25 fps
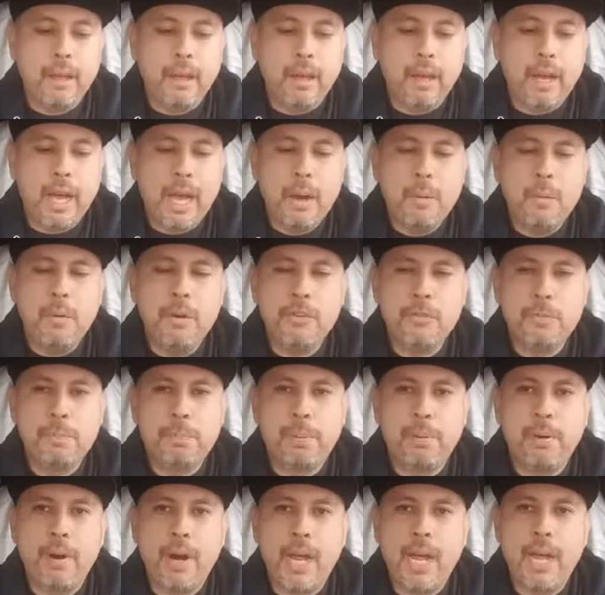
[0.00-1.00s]
I was
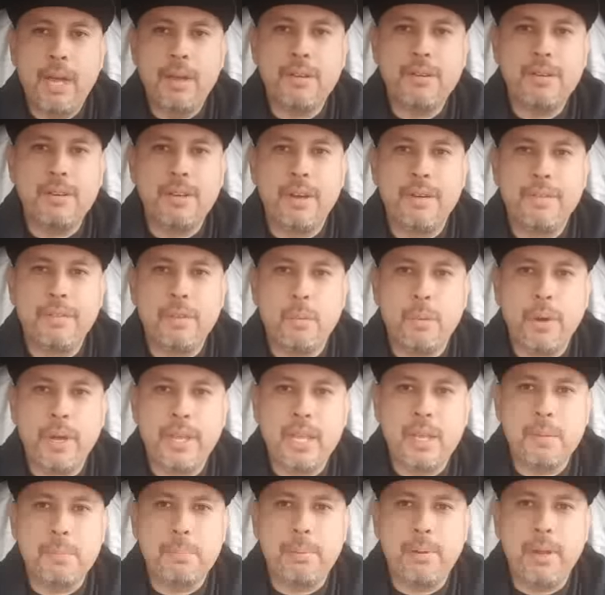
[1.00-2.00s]
proud of the way
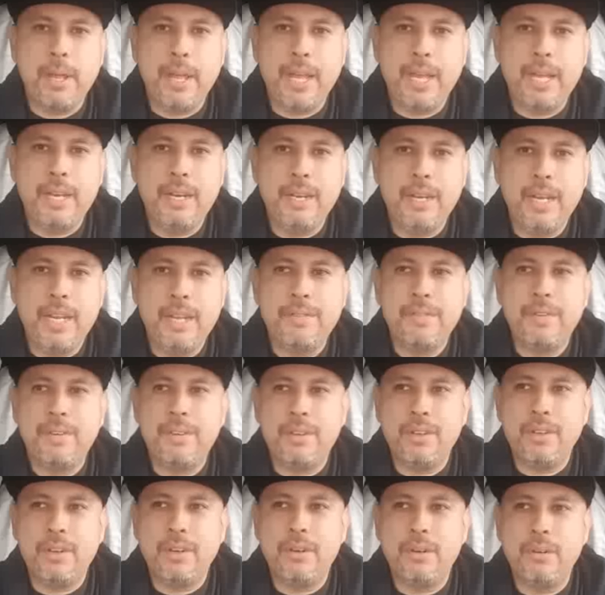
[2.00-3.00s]
they played,
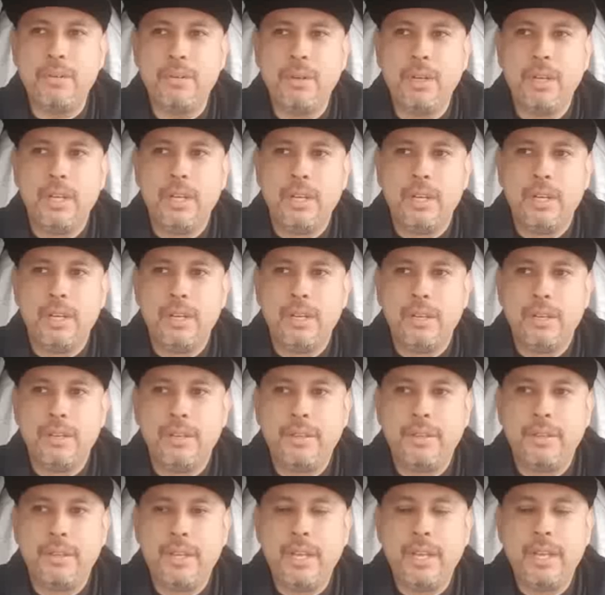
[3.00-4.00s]
even though
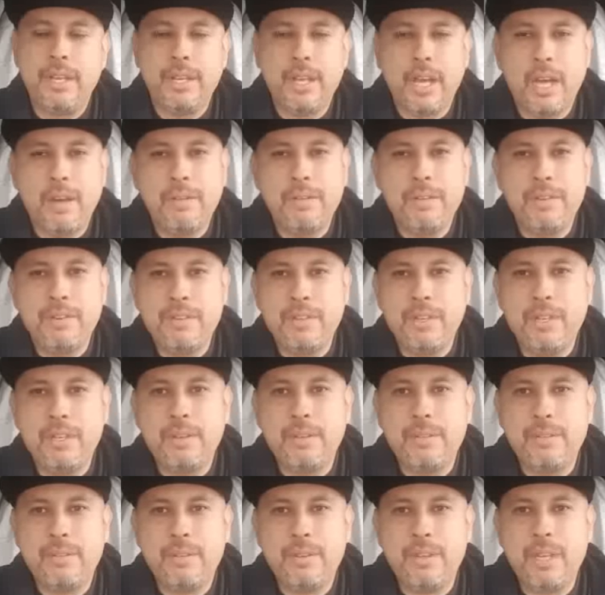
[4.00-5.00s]
they
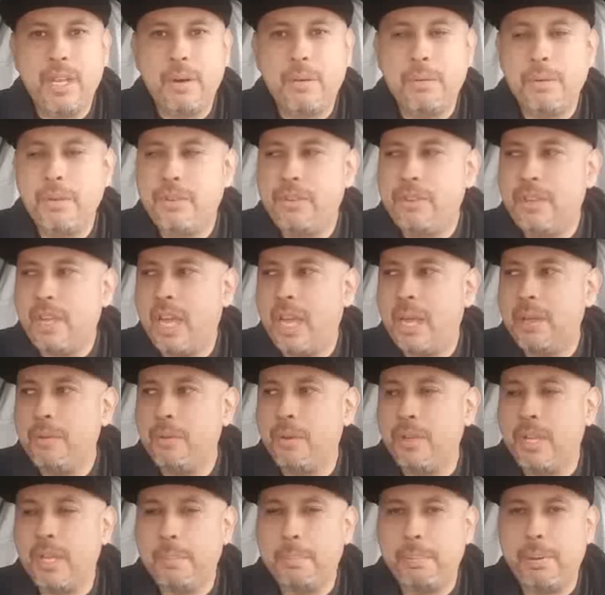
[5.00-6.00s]
obviously there was times
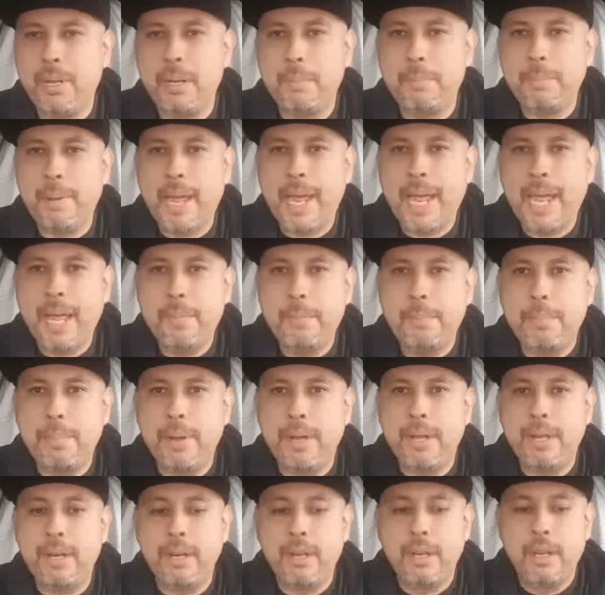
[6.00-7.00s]
where they played bad,
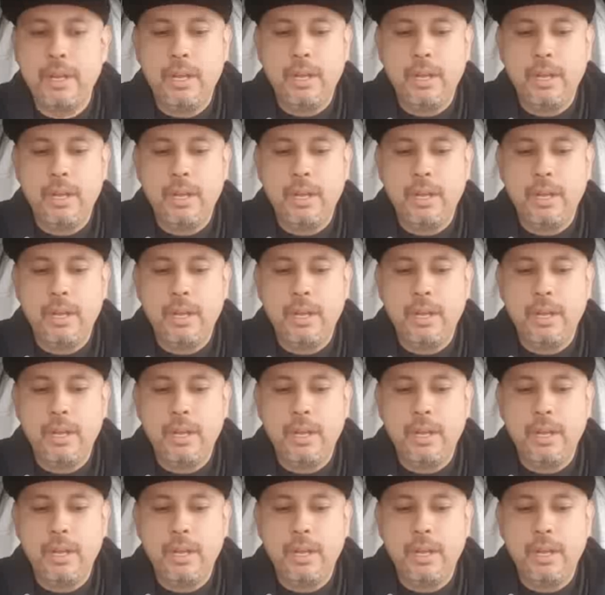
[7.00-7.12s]
but